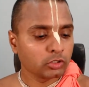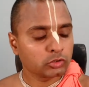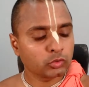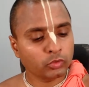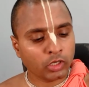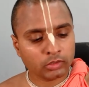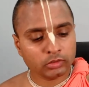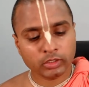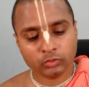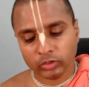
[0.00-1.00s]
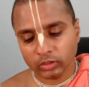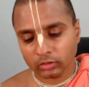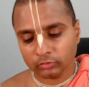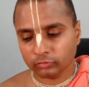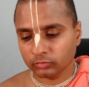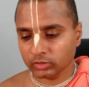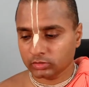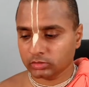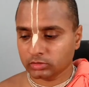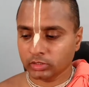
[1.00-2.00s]
So another thing we learn from
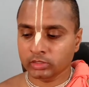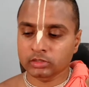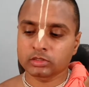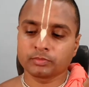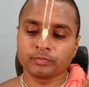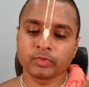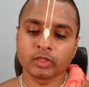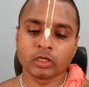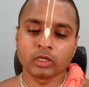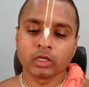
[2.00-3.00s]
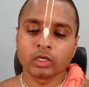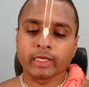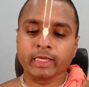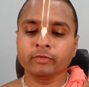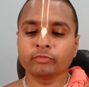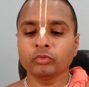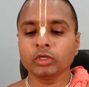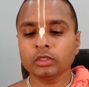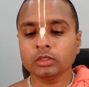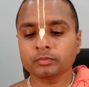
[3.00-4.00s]
this is, if
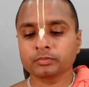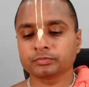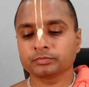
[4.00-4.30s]
we